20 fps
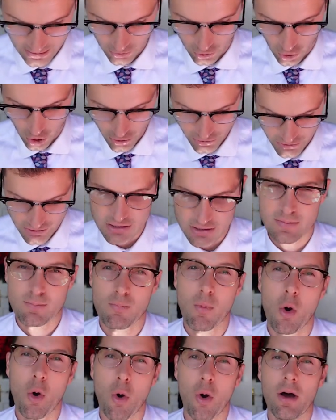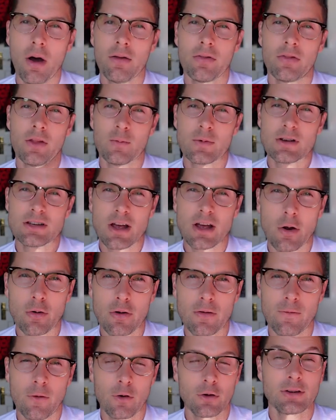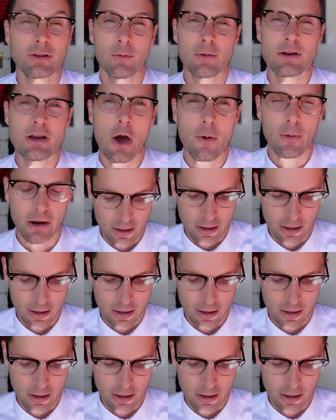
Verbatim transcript: it cost us more than we sold it for, so we know we're